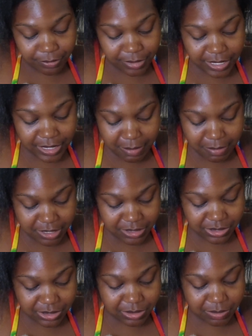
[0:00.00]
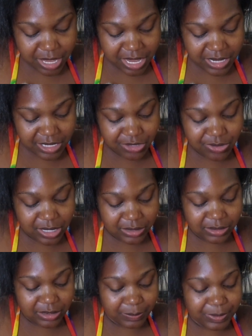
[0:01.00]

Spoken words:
it depends on the band, and you gotta look,